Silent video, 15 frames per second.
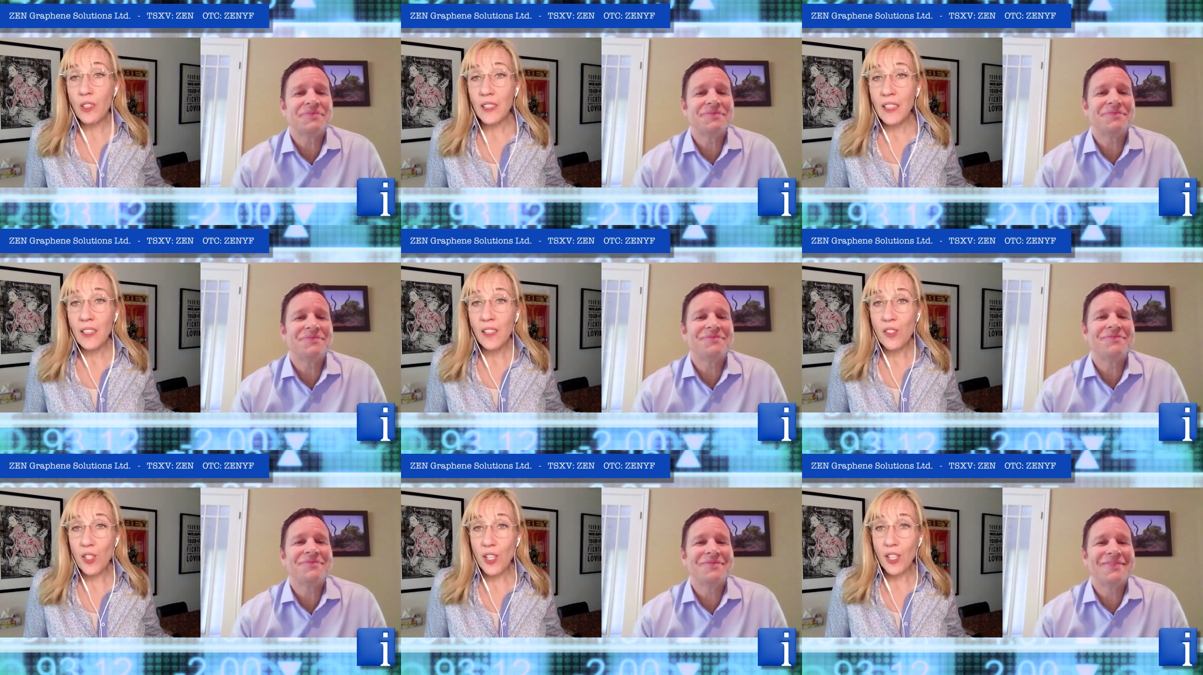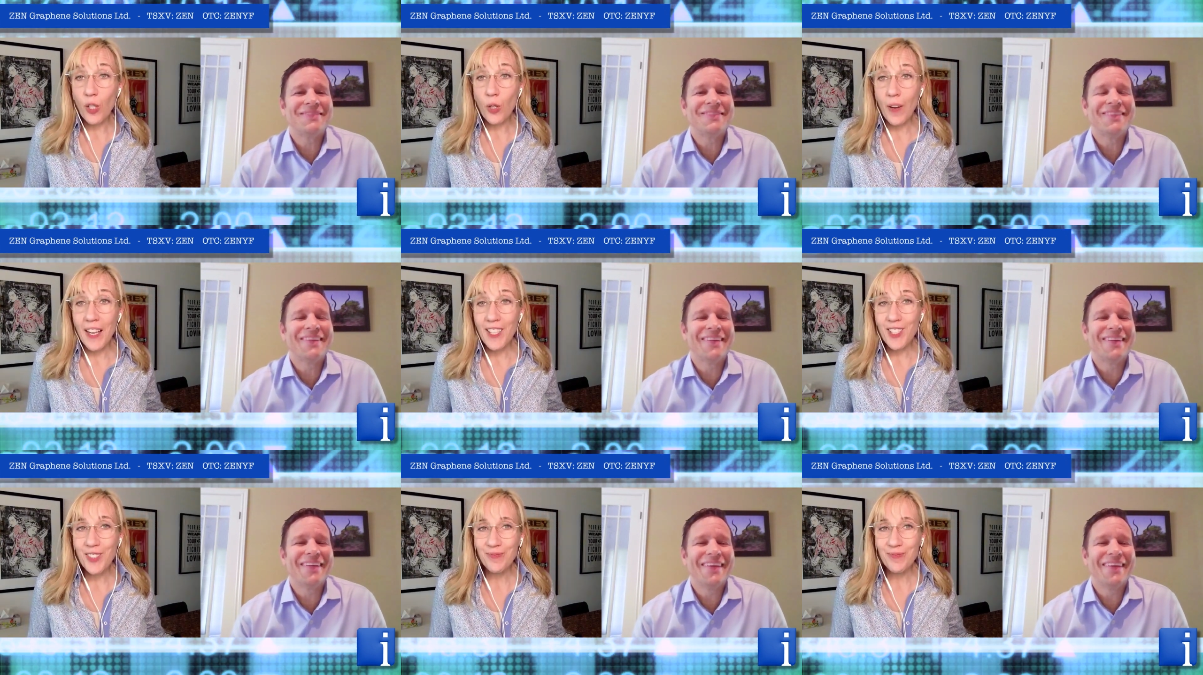Speaker 1: ink, is that
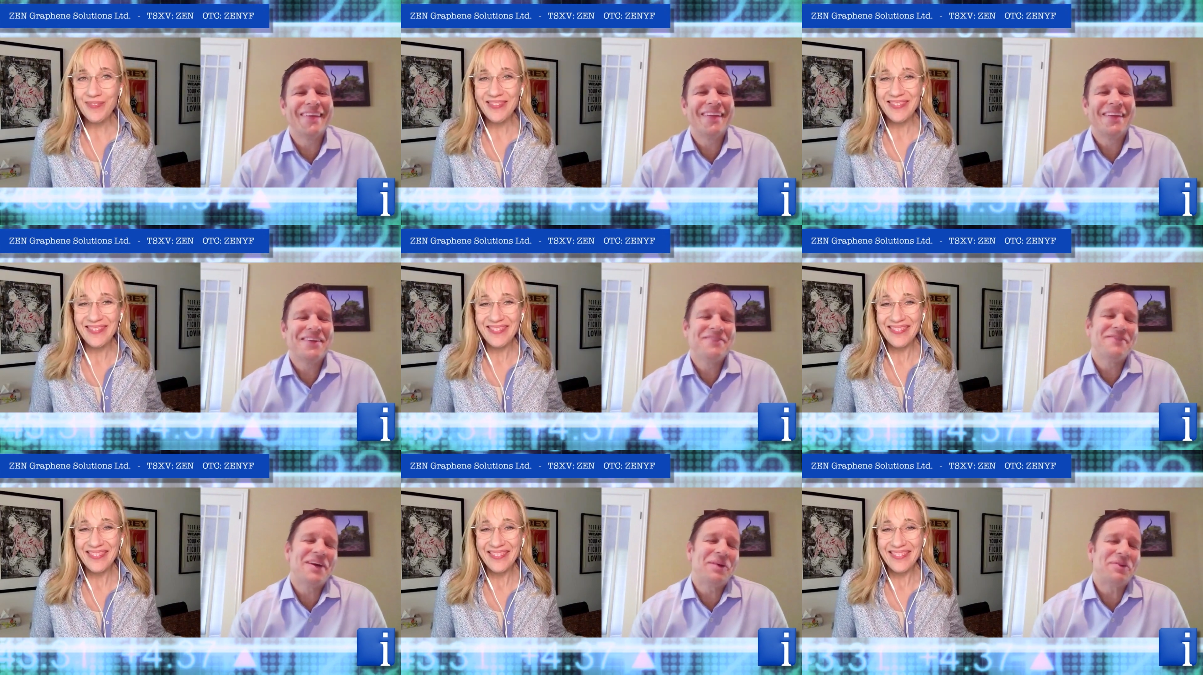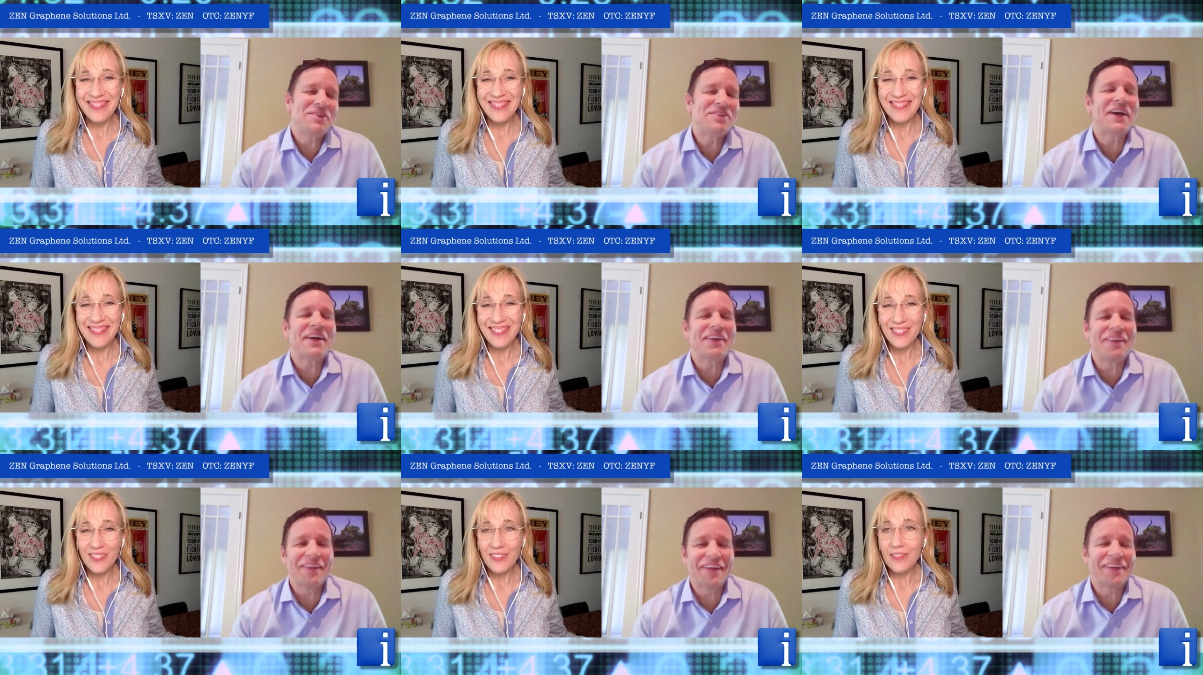correct?
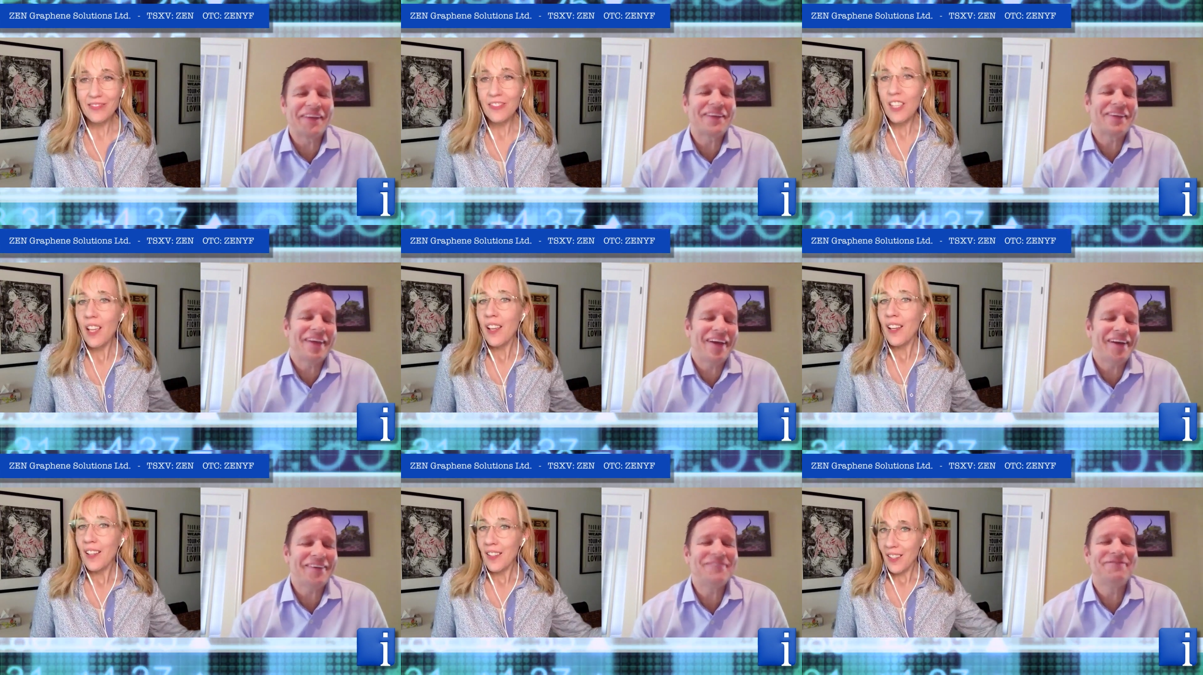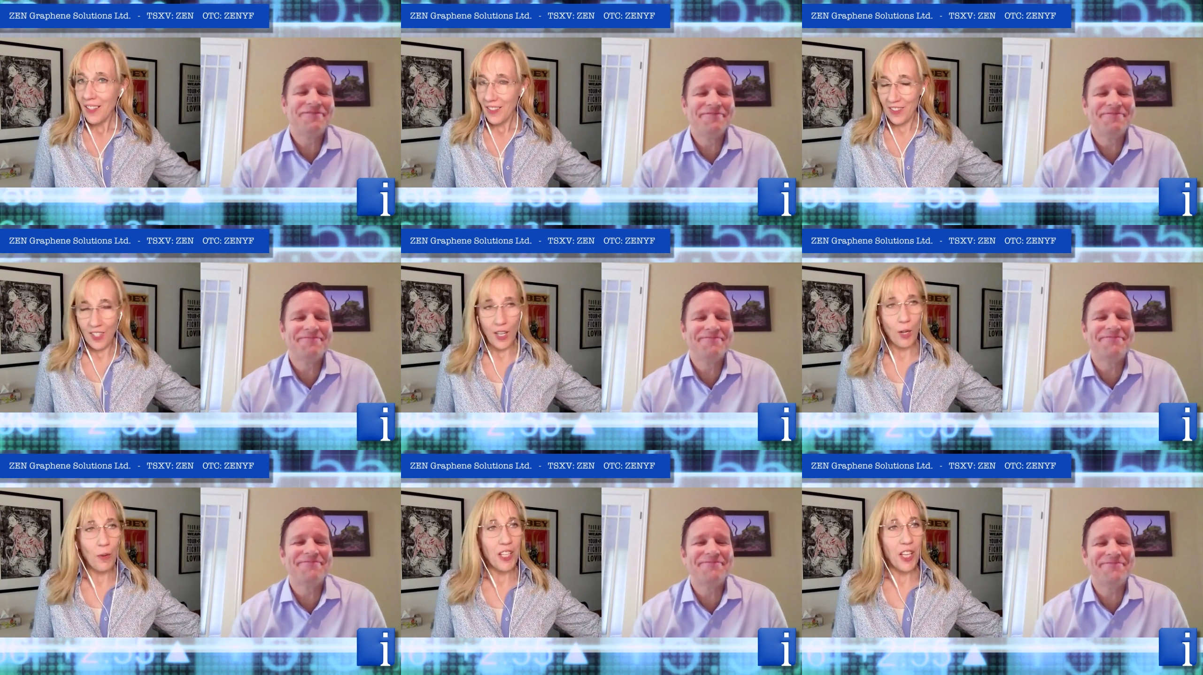
Speaker 2: Virucidal ink, yeah.
Speaker 1: There
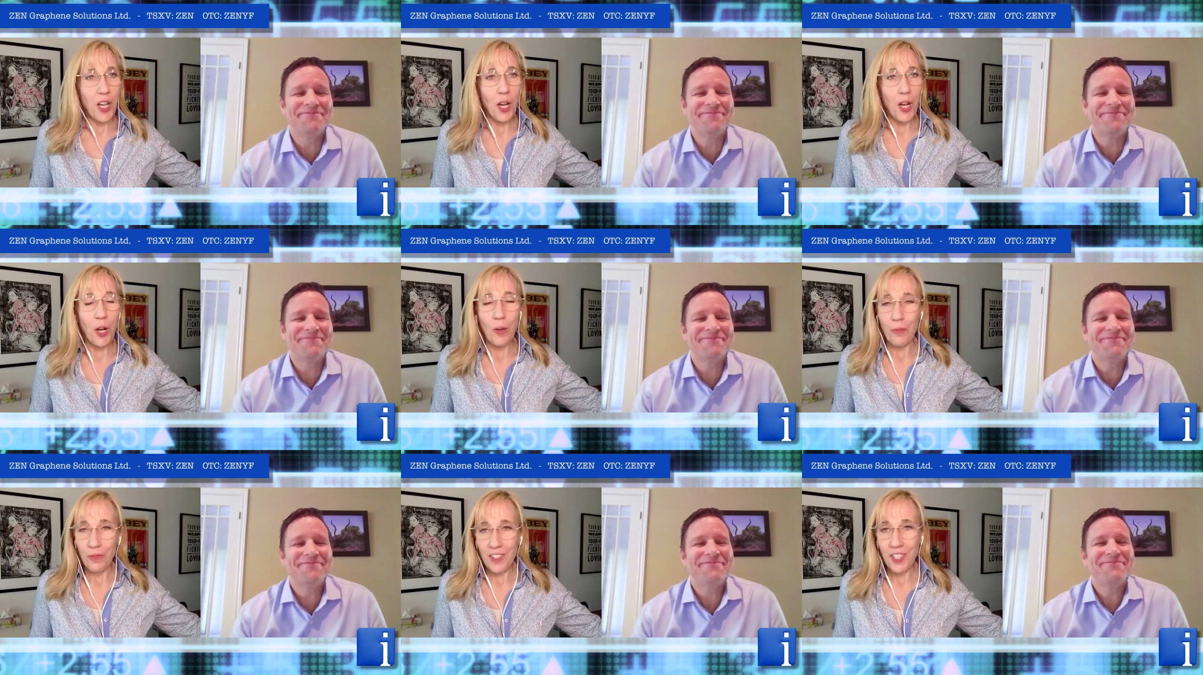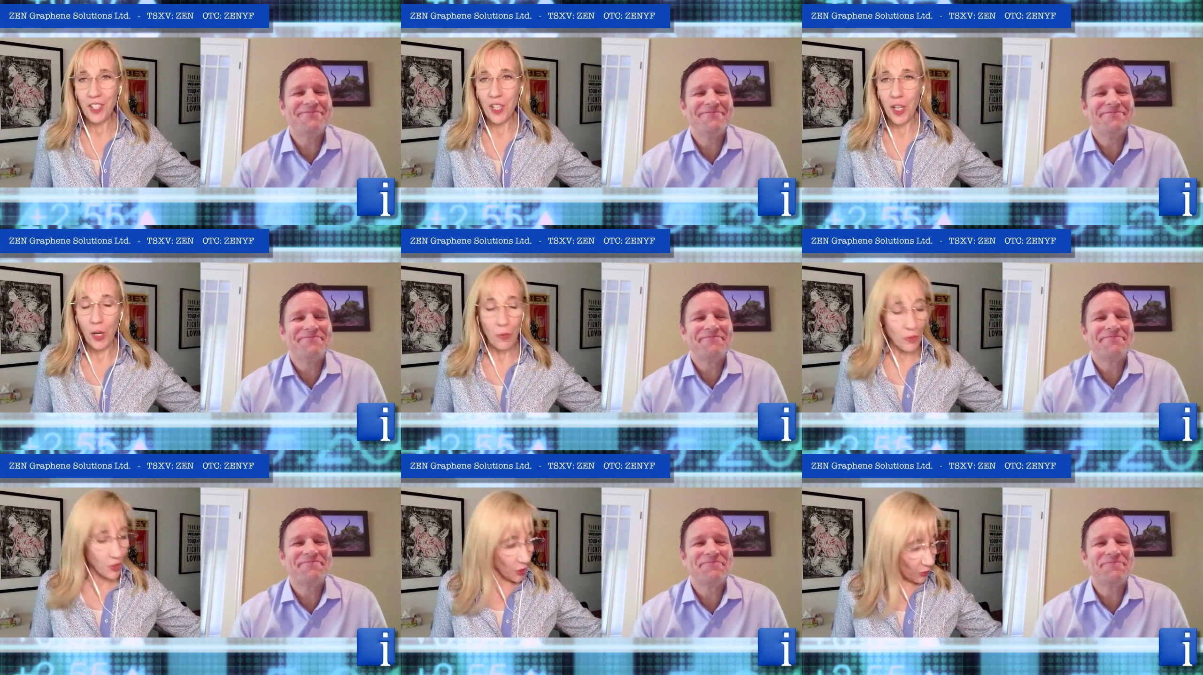we go. There you go.
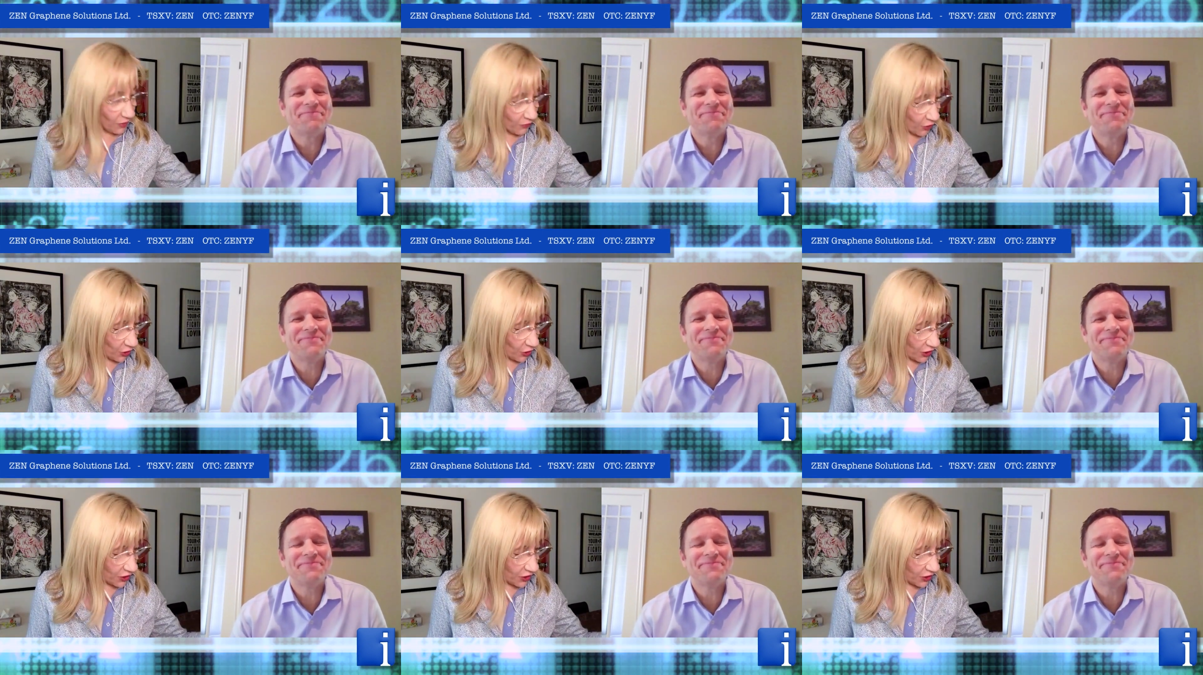So if you could